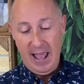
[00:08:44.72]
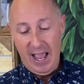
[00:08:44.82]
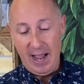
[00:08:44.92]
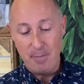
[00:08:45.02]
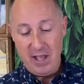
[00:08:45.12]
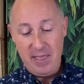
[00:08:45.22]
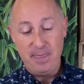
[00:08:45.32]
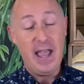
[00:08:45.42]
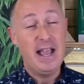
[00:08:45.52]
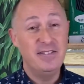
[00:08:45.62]

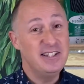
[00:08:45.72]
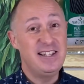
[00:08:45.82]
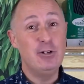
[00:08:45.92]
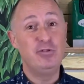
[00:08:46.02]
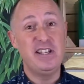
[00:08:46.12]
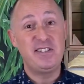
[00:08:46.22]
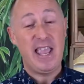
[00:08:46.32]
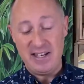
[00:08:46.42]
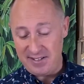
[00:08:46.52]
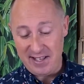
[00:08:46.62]
The little disc
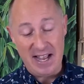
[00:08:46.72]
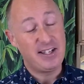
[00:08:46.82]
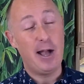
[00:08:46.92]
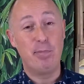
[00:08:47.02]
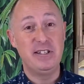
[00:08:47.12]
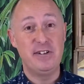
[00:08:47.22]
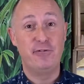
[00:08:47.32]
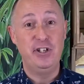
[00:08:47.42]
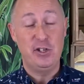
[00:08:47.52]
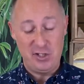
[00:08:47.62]
end of that, a couple of
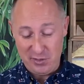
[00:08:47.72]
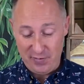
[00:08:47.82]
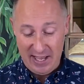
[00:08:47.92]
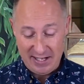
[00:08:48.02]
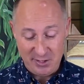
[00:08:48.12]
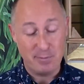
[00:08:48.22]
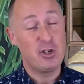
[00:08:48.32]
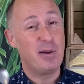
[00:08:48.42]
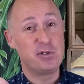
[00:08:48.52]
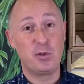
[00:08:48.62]
different uses for that.
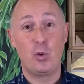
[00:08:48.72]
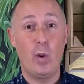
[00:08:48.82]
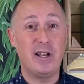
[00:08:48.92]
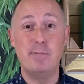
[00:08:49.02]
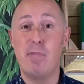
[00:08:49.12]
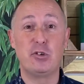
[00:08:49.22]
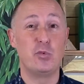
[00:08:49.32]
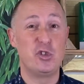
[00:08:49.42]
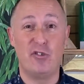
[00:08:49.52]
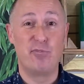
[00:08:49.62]
Sometimes quickly muddle
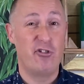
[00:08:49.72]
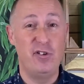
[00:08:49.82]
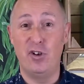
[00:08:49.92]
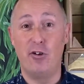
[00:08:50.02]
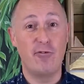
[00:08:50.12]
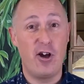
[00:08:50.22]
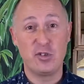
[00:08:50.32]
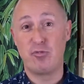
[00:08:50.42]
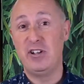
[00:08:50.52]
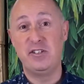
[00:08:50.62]
soft fruit like
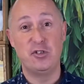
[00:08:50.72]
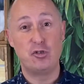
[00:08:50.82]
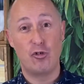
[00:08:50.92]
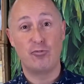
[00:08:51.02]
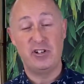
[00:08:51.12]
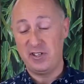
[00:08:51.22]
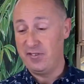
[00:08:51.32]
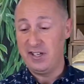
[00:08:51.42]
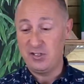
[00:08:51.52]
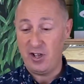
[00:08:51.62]
raspberries and strawberries and
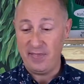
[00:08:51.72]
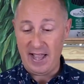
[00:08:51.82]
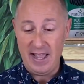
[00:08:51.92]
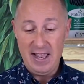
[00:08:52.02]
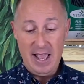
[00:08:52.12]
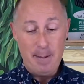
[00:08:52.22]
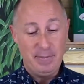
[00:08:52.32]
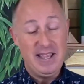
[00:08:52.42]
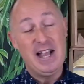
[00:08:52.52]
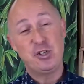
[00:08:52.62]
things like that.
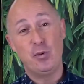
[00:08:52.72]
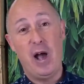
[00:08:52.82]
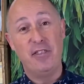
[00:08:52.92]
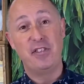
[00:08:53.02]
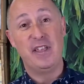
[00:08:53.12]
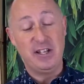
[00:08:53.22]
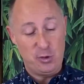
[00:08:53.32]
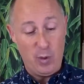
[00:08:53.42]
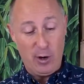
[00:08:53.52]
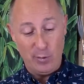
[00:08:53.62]
But the actual other thing
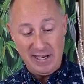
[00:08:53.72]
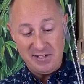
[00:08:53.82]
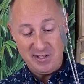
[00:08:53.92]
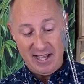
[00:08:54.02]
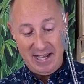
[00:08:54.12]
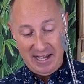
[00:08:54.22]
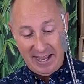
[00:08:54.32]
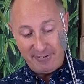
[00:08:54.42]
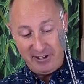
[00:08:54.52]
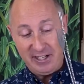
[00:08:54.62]
as well is
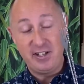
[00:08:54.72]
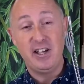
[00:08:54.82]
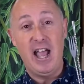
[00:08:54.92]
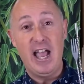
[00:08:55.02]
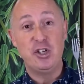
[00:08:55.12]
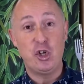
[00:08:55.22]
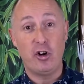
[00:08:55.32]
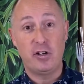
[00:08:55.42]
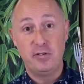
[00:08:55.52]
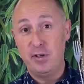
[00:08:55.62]
layering
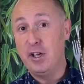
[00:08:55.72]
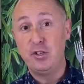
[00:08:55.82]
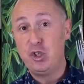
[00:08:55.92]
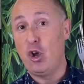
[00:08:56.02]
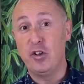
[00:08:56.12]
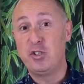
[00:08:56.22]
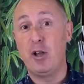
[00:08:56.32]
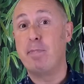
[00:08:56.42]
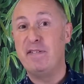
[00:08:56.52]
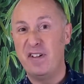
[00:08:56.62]
shots, so
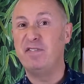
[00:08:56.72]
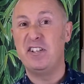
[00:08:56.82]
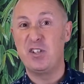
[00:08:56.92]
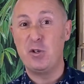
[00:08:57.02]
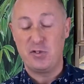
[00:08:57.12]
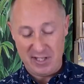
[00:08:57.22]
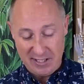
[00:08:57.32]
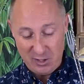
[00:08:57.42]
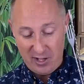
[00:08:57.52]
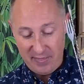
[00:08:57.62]
B52s,
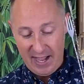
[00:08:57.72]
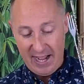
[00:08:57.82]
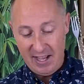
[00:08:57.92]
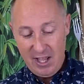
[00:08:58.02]
things like that.